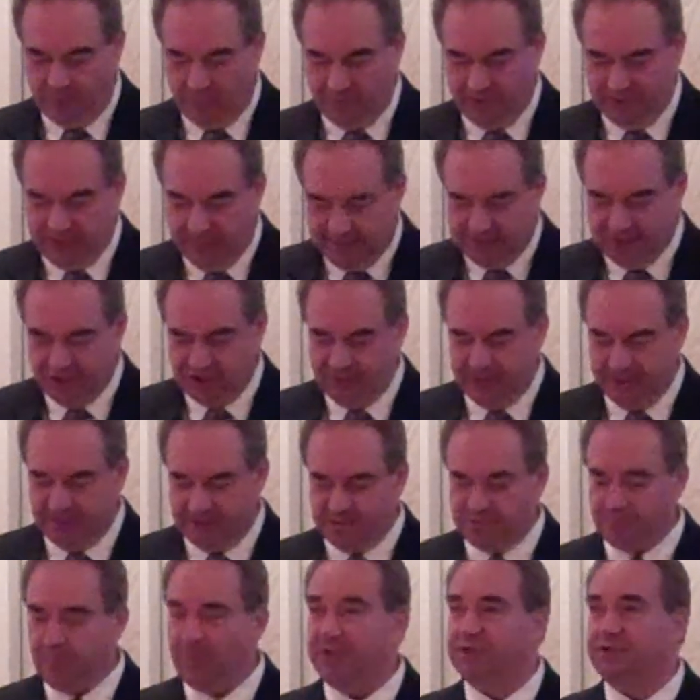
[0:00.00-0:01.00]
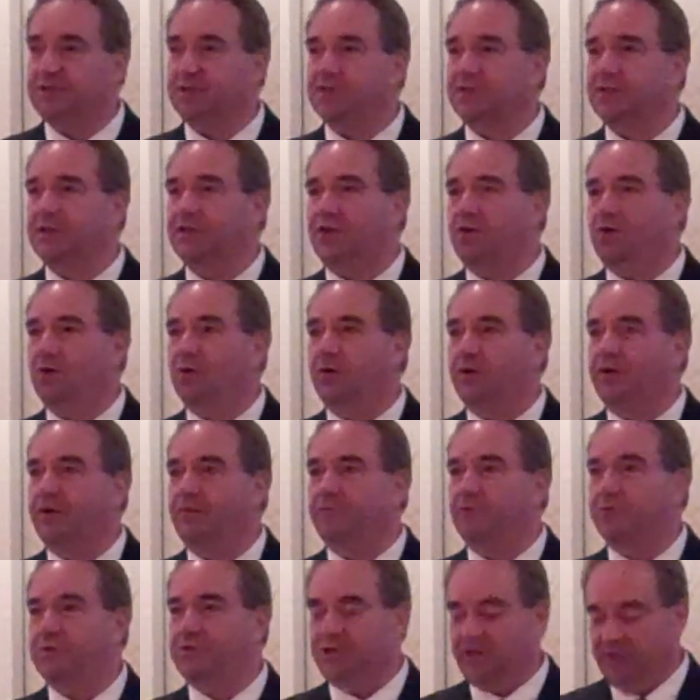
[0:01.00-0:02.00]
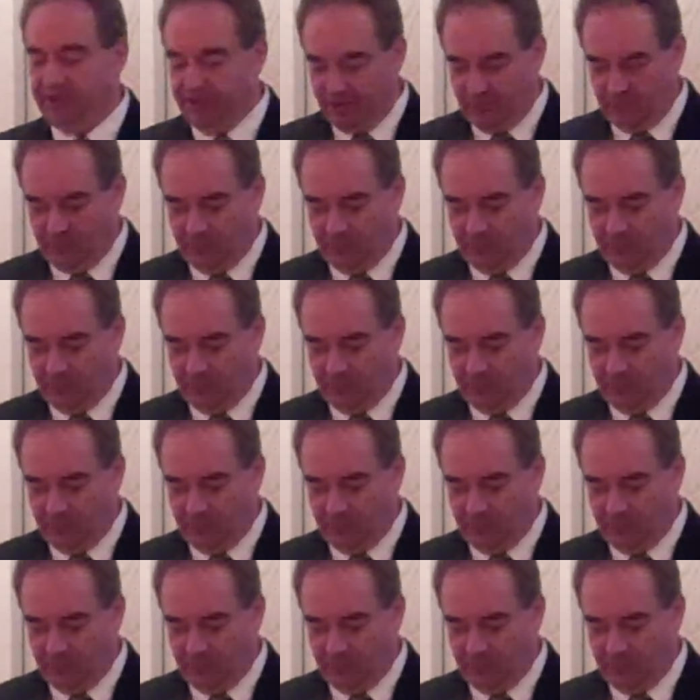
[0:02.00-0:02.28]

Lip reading: production expenses incurred in Virginia.